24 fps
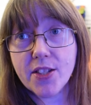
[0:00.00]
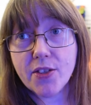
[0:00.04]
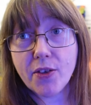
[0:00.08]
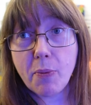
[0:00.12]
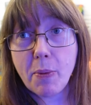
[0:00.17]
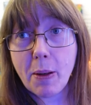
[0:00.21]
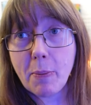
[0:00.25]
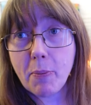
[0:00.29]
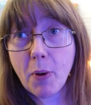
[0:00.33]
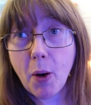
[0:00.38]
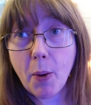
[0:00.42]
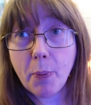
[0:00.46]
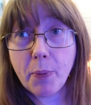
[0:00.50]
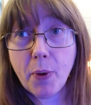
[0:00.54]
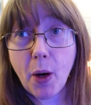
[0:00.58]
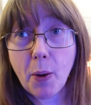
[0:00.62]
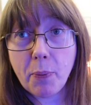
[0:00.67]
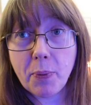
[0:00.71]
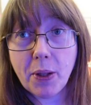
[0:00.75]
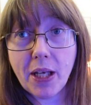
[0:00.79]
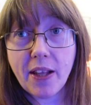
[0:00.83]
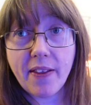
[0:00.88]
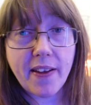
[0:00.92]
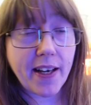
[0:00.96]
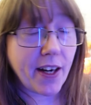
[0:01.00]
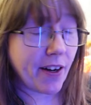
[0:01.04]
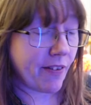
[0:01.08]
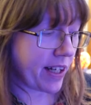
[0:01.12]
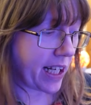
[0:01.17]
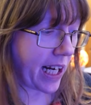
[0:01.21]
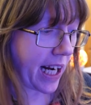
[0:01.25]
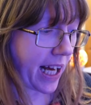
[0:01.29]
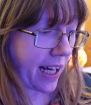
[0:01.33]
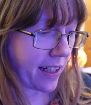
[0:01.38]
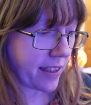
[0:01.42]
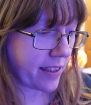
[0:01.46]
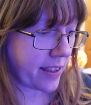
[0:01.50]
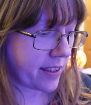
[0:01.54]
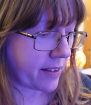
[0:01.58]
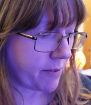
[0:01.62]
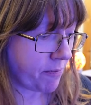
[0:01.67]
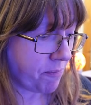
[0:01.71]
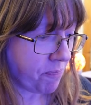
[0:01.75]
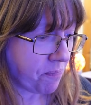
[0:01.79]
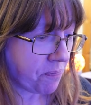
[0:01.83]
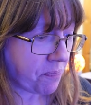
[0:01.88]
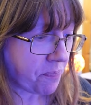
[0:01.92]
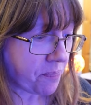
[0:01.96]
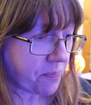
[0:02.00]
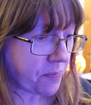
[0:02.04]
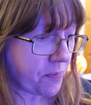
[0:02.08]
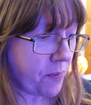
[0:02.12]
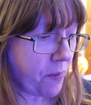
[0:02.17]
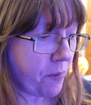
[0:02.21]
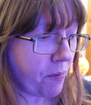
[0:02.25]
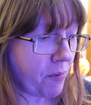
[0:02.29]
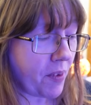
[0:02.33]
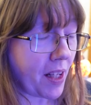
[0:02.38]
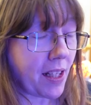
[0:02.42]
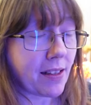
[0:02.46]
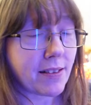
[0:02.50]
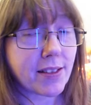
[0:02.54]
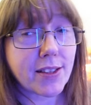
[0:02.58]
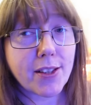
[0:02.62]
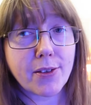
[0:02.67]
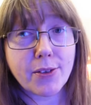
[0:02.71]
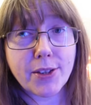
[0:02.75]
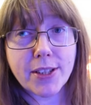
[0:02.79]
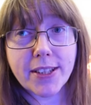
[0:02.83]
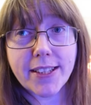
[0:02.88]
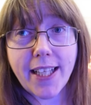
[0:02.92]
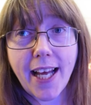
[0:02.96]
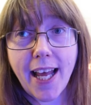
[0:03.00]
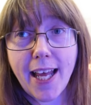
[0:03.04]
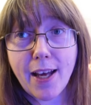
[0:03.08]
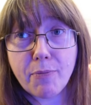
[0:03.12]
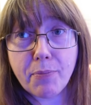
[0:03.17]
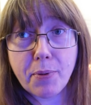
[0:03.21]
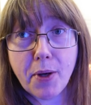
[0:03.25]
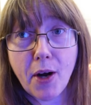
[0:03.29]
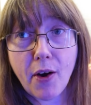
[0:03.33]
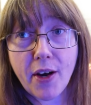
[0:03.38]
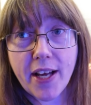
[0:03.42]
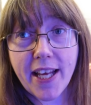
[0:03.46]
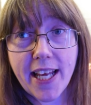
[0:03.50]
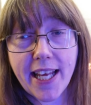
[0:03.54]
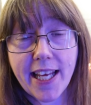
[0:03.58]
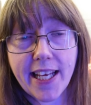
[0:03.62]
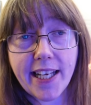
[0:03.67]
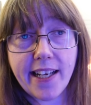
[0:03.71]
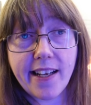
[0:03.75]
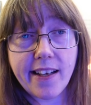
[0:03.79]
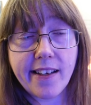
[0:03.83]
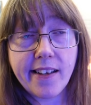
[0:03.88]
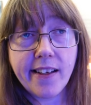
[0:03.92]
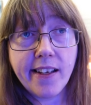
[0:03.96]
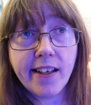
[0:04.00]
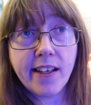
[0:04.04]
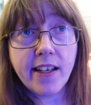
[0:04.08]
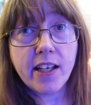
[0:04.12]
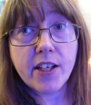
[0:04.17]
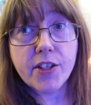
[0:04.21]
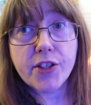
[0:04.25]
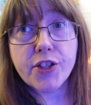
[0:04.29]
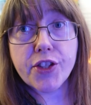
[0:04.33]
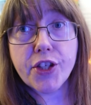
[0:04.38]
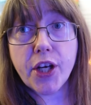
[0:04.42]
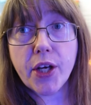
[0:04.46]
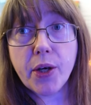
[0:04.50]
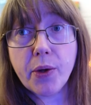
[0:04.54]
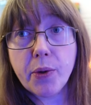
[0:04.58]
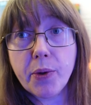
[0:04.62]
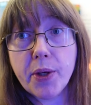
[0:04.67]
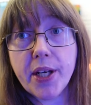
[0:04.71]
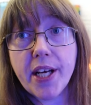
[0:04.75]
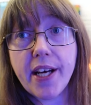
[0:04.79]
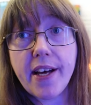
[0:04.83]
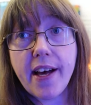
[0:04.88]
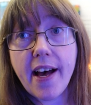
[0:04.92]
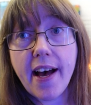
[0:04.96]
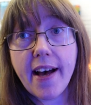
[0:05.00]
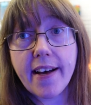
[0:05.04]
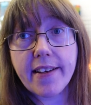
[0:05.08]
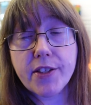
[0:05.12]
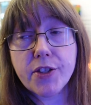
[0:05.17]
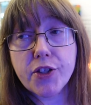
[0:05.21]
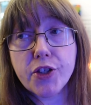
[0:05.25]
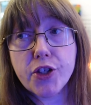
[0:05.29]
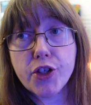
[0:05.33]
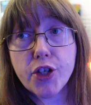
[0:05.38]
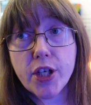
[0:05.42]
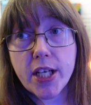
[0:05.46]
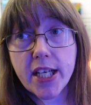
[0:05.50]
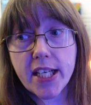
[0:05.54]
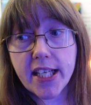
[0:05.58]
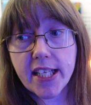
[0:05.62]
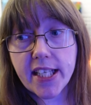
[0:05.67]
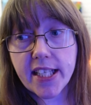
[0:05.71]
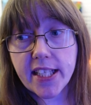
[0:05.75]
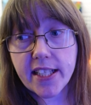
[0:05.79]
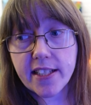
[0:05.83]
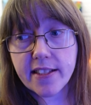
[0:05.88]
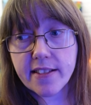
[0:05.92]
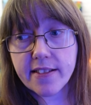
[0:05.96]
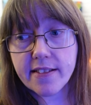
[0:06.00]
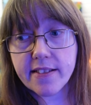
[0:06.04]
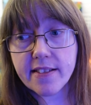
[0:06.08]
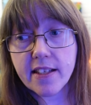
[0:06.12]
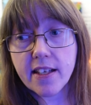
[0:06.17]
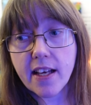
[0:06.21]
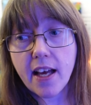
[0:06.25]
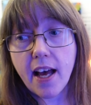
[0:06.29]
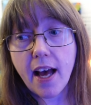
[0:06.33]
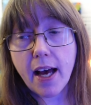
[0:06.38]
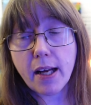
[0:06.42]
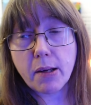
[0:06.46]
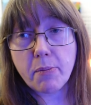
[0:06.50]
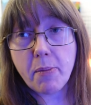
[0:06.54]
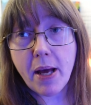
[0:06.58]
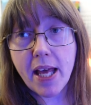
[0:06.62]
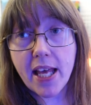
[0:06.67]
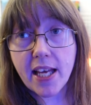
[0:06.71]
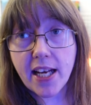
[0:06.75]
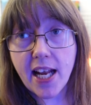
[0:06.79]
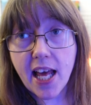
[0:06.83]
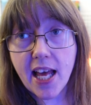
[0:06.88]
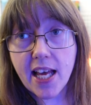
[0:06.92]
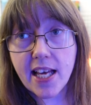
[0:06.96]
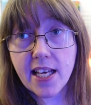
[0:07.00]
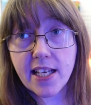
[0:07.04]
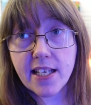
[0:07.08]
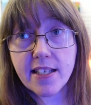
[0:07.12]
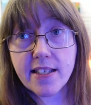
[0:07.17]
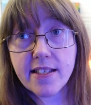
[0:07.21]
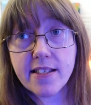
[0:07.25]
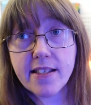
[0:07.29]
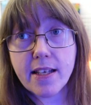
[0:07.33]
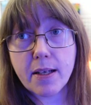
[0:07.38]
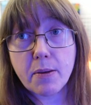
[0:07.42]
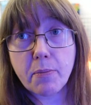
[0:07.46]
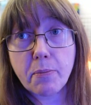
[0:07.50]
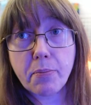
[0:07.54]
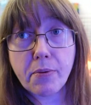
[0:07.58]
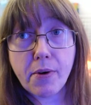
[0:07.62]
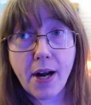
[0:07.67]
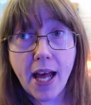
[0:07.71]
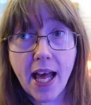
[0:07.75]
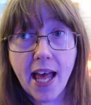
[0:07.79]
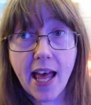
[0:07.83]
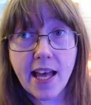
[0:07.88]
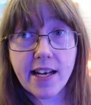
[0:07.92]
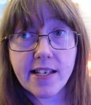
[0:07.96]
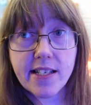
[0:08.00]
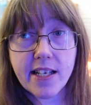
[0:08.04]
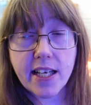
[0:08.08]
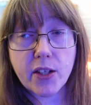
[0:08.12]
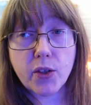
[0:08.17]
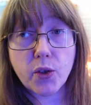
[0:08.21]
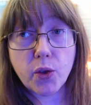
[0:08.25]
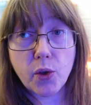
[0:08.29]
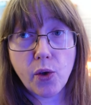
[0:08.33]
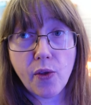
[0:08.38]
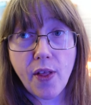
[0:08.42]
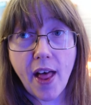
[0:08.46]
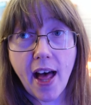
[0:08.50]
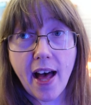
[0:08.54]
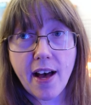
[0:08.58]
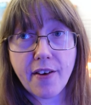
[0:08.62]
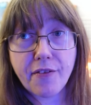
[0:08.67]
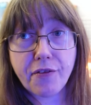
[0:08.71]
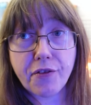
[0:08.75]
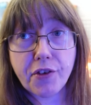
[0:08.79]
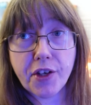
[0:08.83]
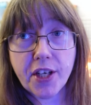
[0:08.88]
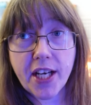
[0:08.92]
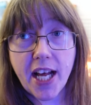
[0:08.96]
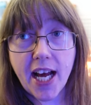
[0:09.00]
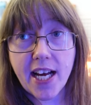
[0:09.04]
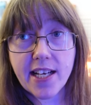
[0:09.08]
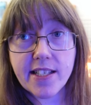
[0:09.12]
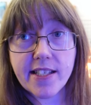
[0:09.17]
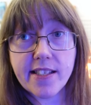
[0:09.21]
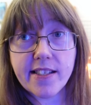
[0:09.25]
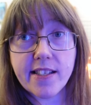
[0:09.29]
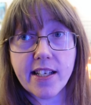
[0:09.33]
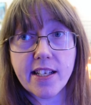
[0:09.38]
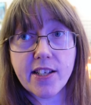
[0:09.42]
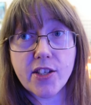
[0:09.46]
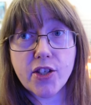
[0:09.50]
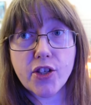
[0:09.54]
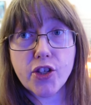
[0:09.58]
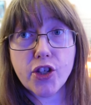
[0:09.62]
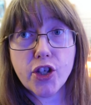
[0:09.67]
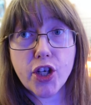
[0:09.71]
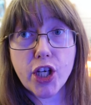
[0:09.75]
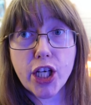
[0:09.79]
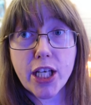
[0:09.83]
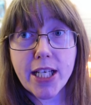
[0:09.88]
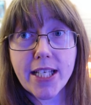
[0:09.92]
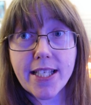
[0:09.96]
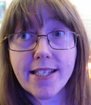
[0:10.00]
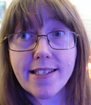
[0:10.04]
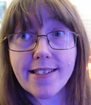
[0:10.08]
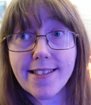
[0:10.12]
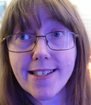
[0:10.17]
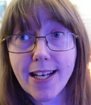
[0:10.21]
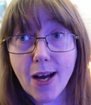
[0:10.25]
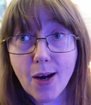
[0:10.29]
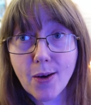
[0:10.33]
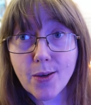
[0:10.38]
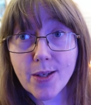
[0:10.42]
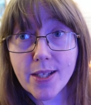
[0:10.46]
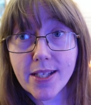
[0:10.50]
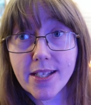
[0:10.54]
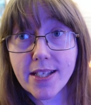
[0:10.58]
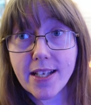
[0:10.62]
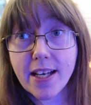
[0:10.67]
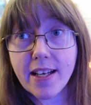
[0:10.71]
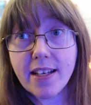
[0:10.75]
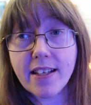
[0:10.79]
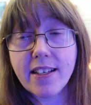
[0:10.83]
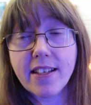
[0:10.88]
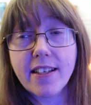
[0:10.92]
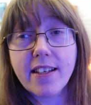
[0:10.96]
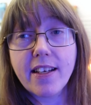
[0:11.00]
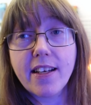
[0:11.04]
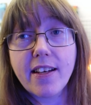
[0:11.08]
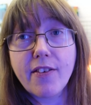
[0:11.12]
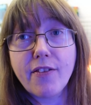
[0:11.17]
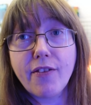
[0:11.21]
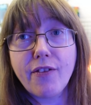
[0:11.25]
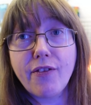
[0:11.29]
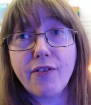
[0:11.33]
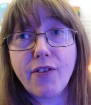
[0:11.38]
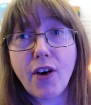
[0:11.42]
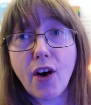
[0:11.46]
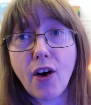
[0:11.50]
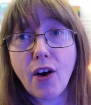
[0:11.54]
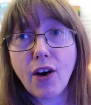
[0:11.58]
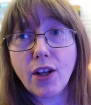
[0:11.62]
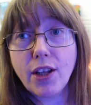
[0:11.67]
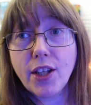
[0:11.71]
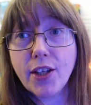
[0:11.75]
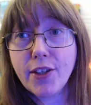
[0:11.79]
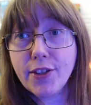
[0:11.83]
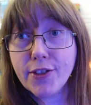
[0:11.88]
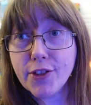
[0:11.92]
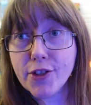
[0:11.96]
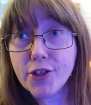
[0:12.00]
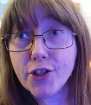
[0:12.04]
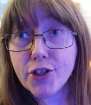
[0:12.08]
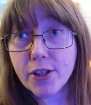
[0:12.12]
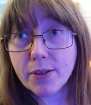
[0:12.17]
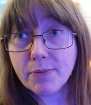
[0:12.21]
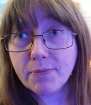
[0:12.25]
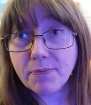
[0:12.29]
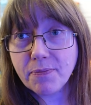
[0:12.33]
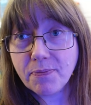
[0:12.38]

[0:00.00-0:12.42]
They're a bit more popular than I realized. So today I brought in tuna and cheese and mayonnaise and bread and all that for a nice cheese toasty for lunch.